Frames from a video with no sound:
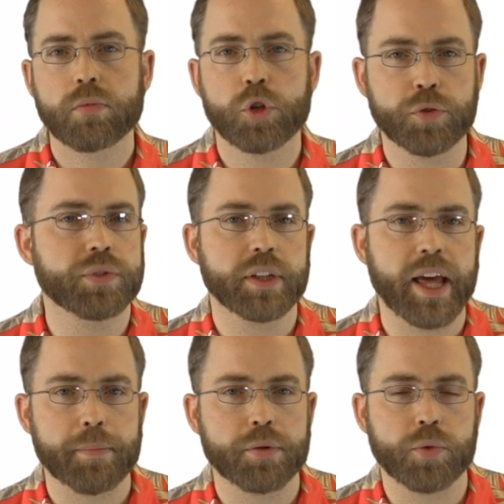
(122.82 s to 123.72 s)
You've seen
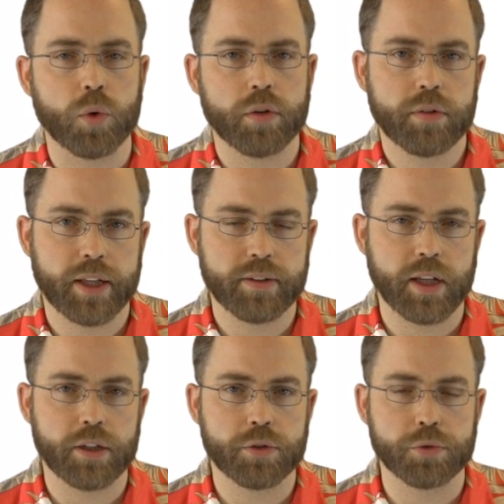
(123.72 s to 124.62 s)
that before. That's
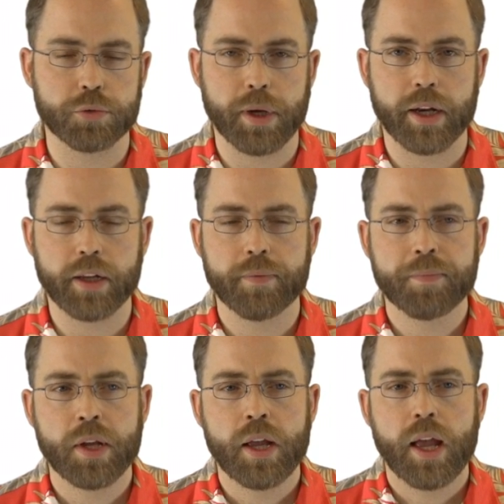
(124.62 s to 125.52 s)
not too dramatic.
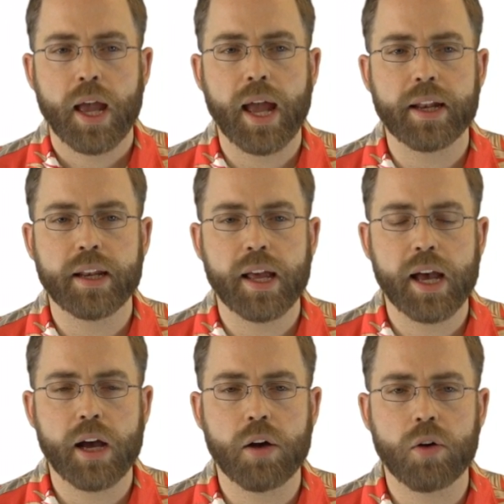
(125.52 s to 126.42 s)
And
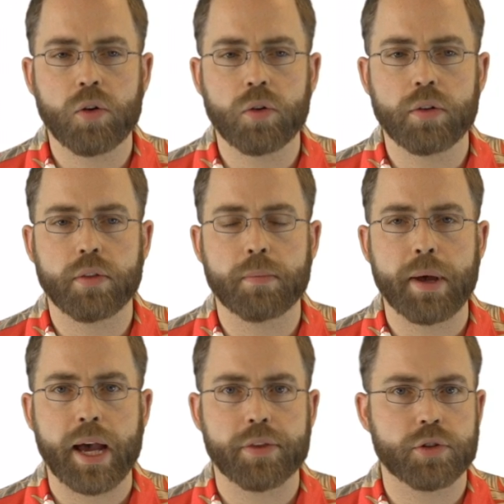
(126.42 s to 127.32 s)
now the
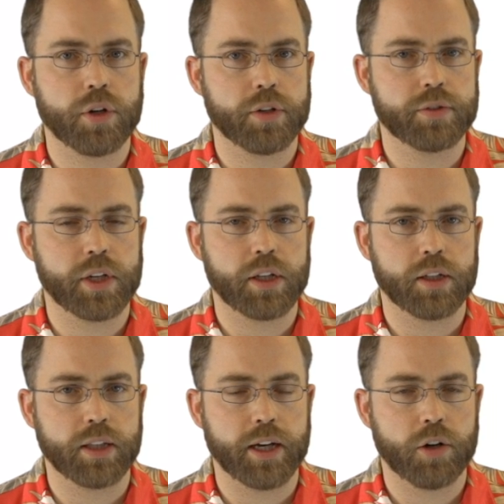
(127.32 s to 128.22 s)
math starts getting a
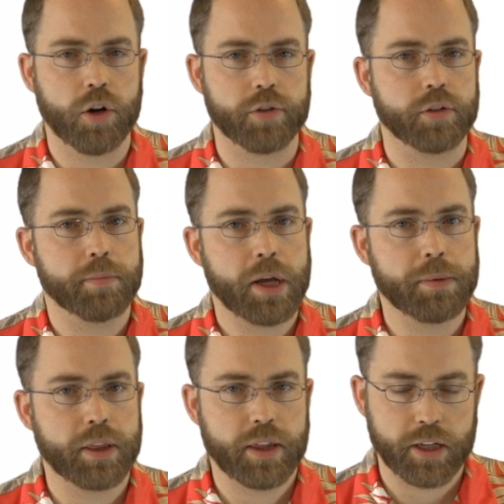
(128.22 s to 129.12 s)
lot harder, and
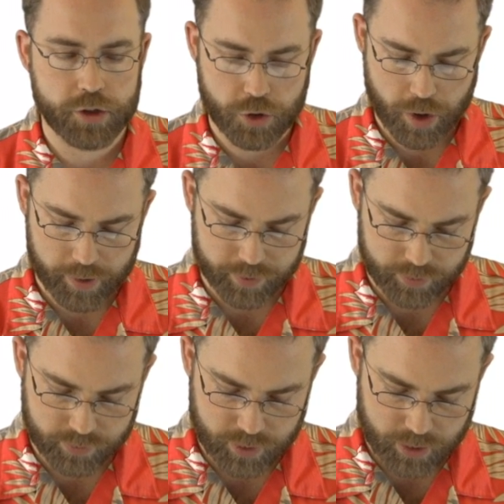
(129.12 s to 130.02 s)
maybe things you haven't
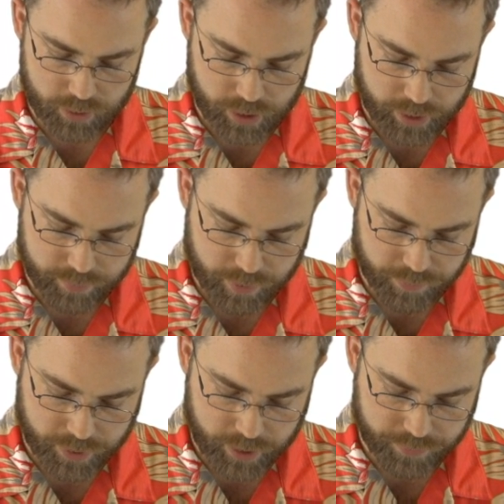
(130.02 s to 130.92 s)
seen a lot of.
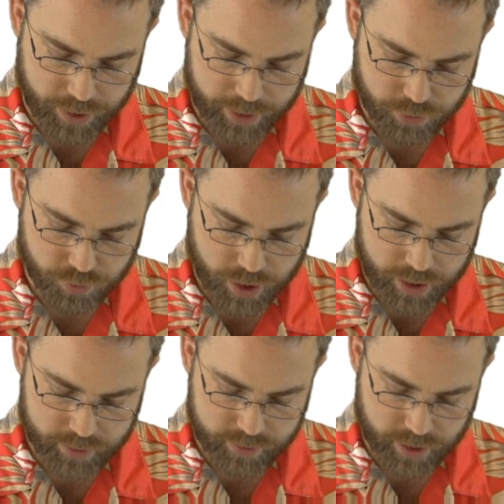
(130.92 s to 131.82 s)
If I try
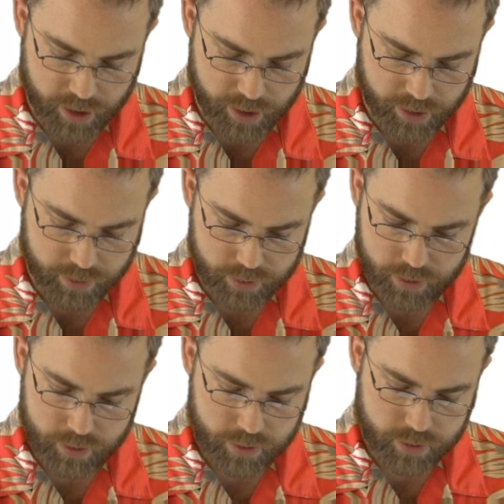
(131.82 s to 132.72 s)
to say,
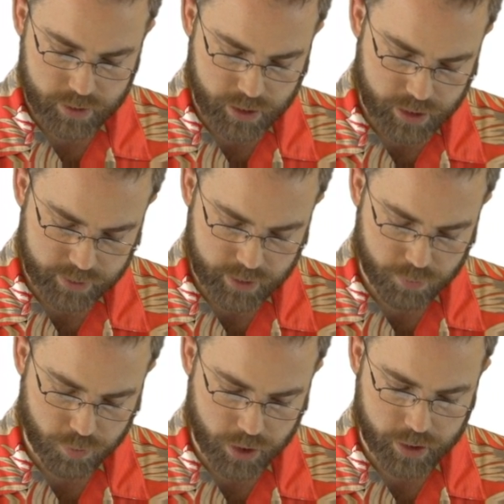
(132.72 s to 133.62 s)
and I
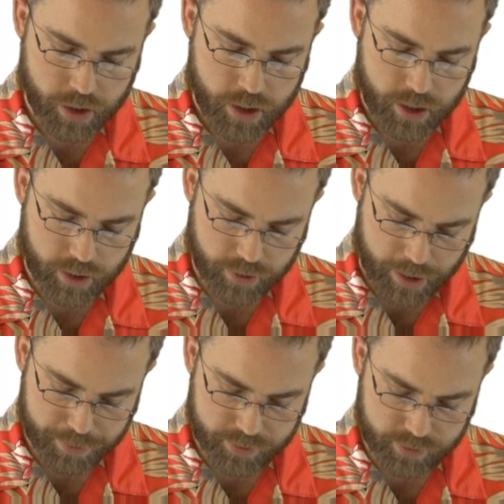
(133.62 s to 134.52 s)
said 1. It
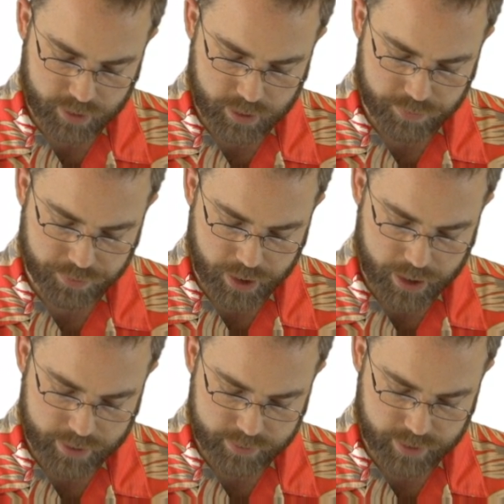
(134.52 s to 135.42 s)
happens if
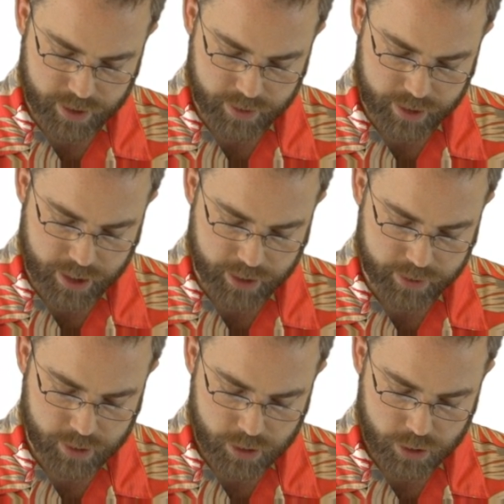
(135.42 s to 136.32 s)
I say that
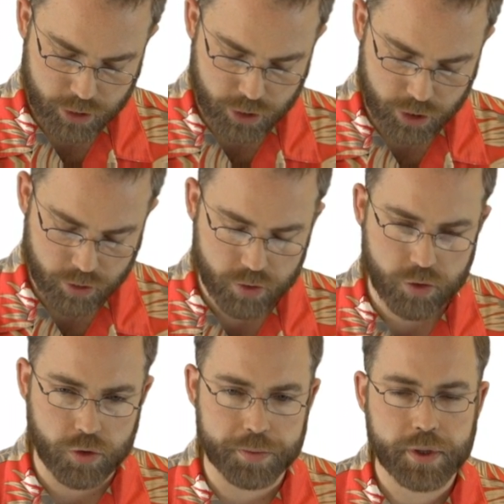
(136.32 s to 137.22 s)

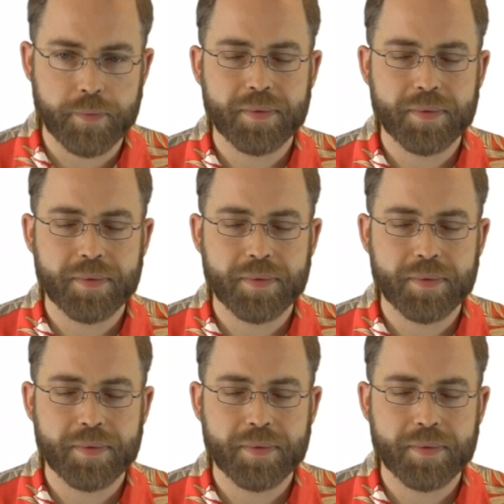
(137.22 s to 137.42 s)
cubed,